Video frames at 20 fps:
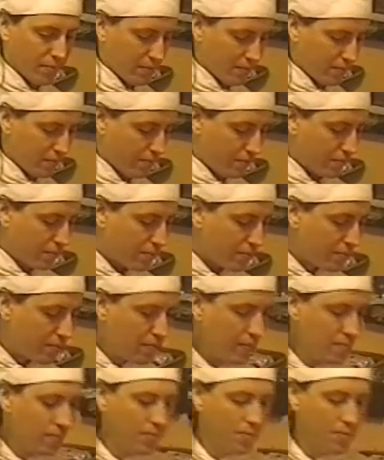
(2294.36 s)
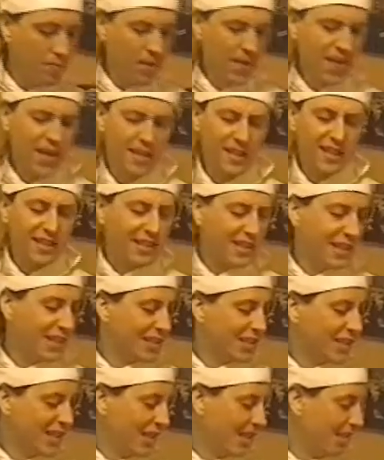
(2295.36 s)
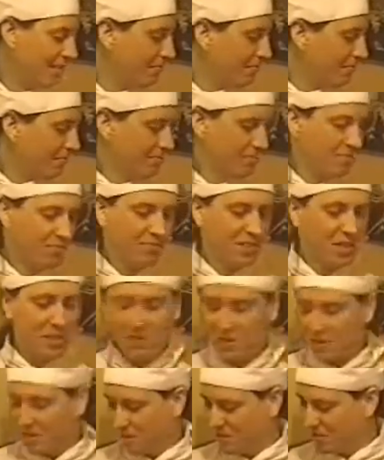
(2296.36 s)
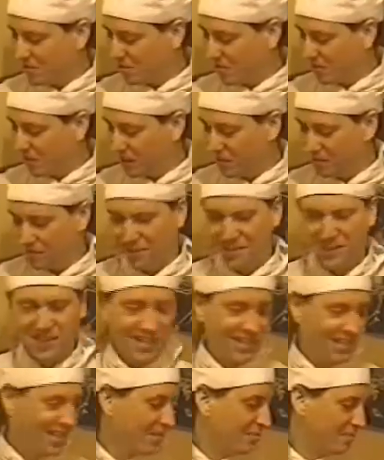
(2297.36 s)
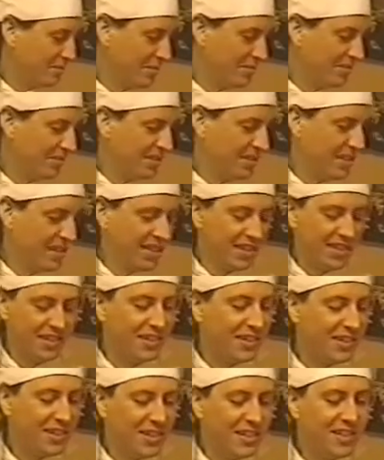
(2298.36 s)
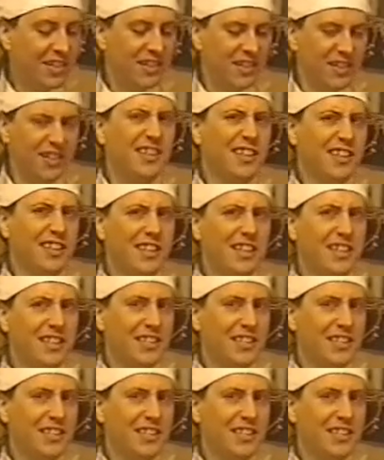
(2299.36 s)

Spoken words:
Yeah, these actually come out a treat with that balsam in. And you can taste it as well. I